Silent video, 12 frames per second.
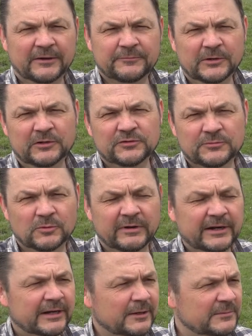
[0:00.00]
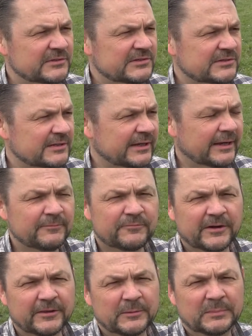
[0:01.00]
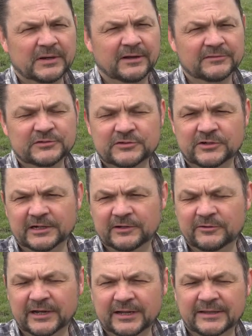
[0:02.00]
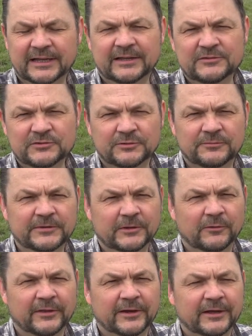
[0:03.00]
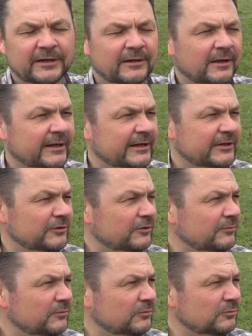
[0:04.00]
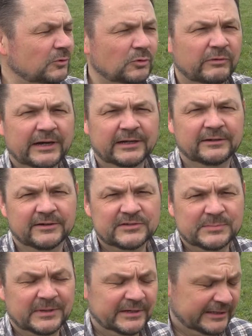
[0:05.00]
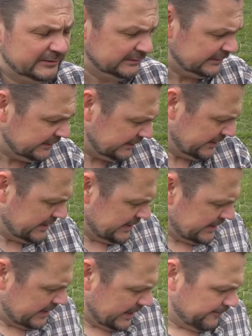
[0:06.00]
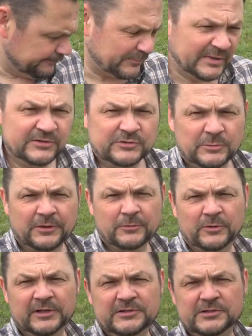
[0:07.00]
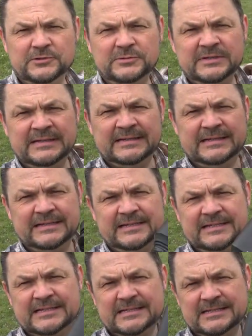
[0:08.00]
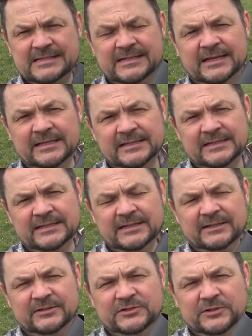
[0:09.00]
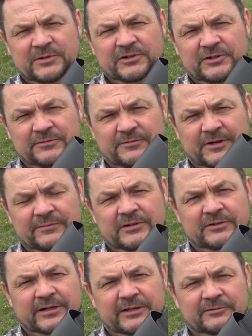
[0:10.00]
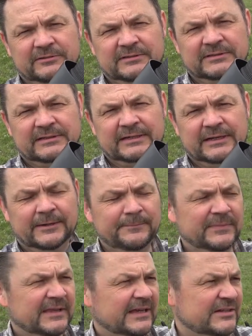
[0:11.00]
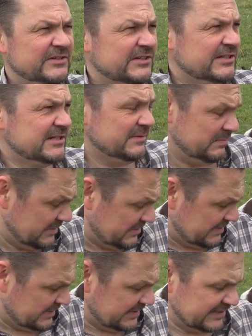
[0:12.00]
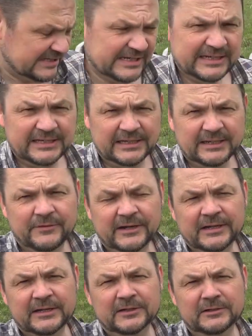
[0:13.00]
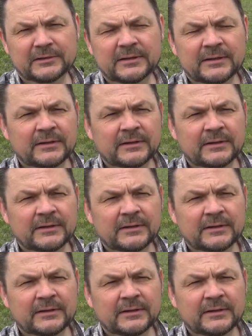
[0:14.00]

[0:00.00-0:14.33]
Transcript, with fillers: out of focus foreground elements uh, in front of the plant to try and create that sort of feel that I like and you'll have all, all recognised by now. Um, so what I thought I'd do is get the 200 to 500 out um, and just see if I can